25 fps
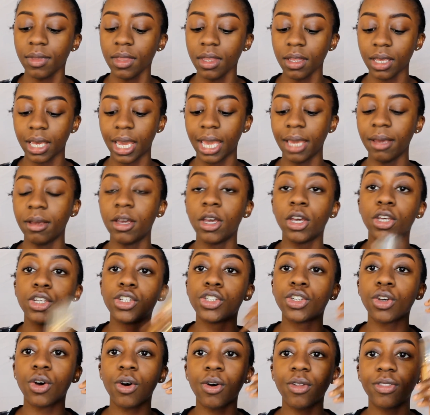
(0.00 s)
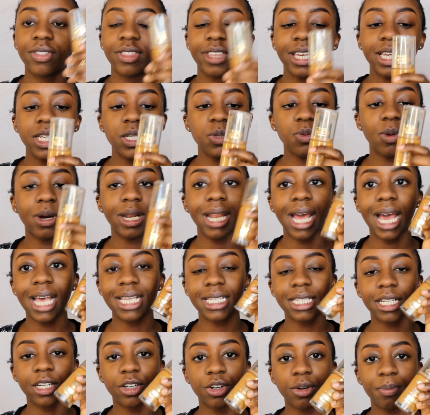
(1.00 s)
Okay, so this one
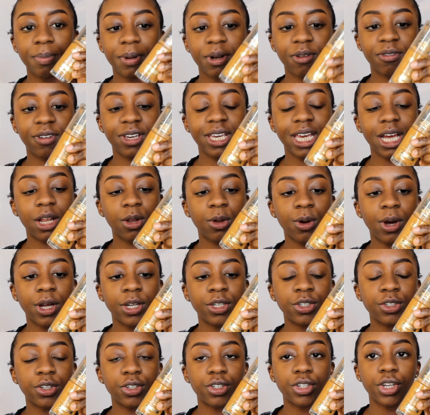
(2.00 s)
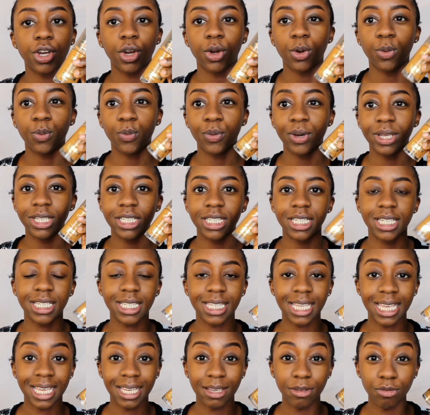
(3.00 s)
has a little bit of a yellow undertone, which
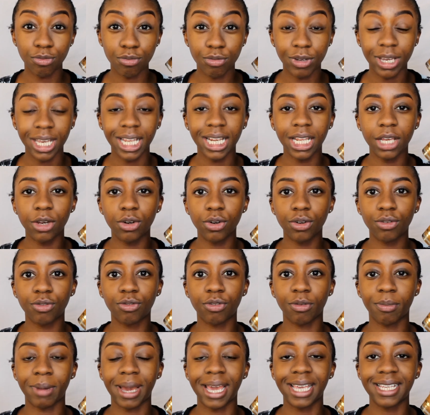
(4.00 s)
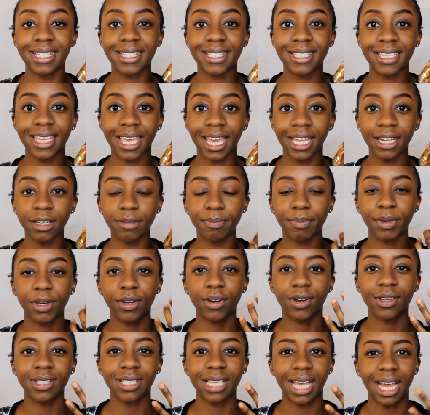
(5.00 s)
is really good for my skin
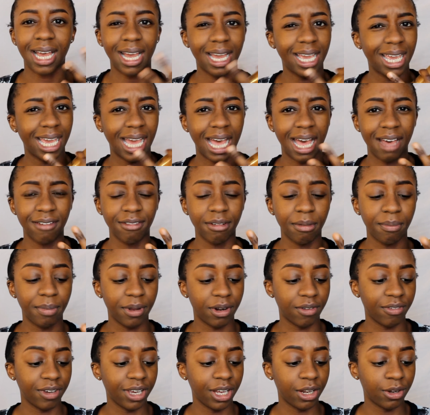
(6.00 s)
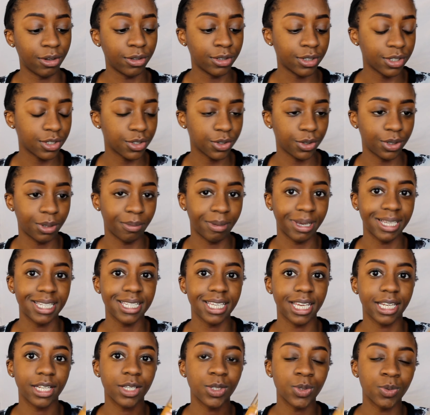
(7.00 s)
because I have a bit of a yellow undertone in my
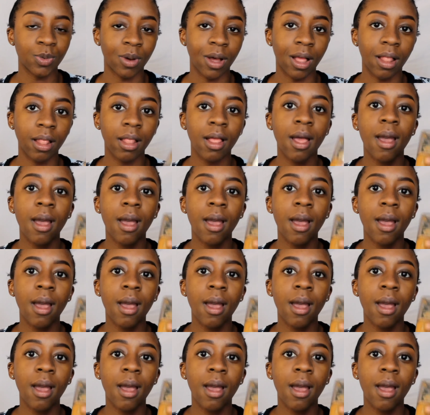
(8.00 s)
skin as well.